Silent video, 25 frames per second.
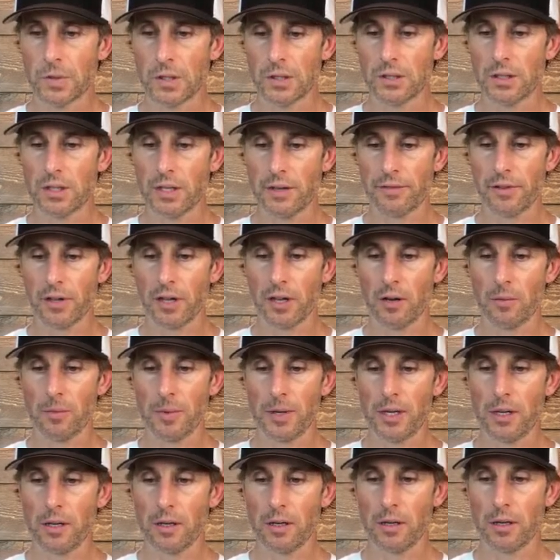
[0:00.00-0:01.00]
definitely going to
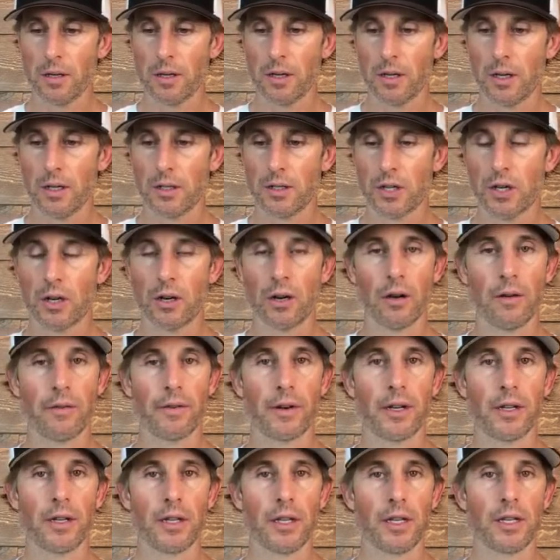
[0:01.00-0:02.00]
be a turnover
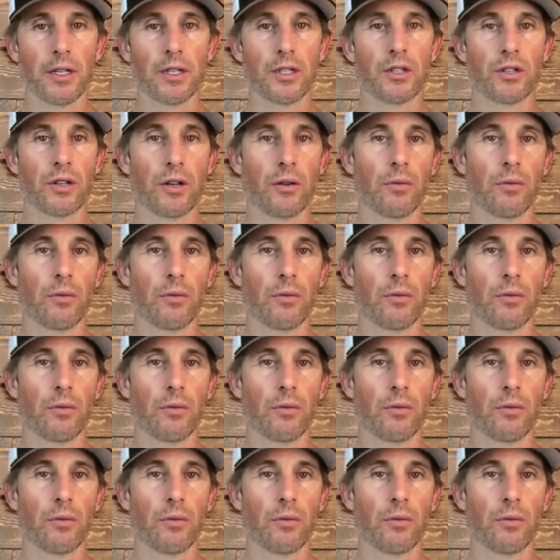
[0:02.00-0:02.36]
in the industry